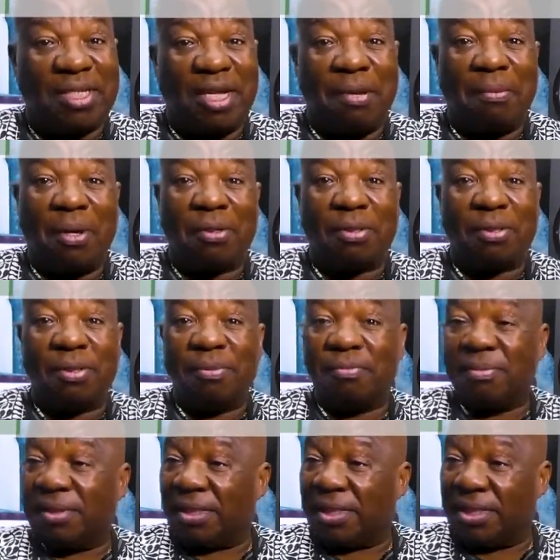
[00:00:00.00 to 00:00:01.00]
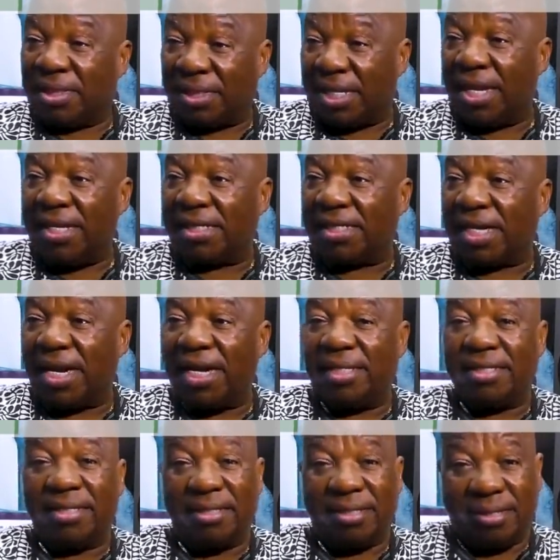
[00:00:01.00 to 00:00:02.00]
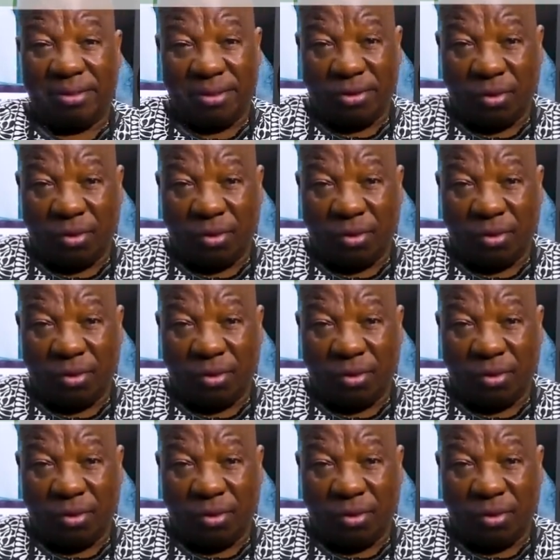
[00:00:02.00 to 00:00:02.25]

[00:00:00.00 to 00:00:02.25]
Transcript: about staying tight,